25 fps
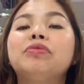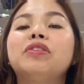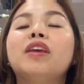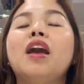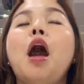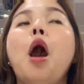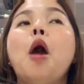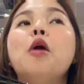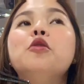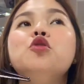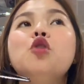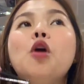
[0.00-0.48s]

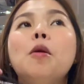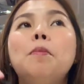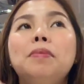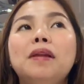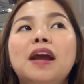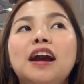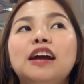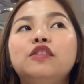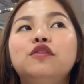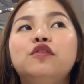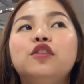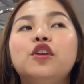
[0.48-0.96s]
How you
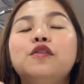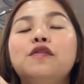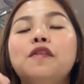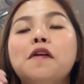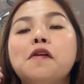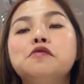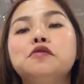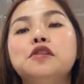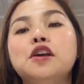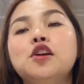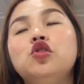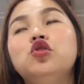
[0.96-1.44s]
applied for
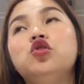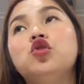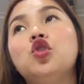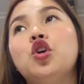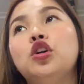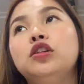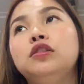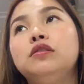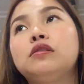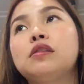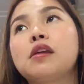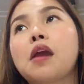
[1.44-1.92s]

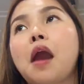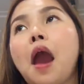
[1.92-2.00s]
foundation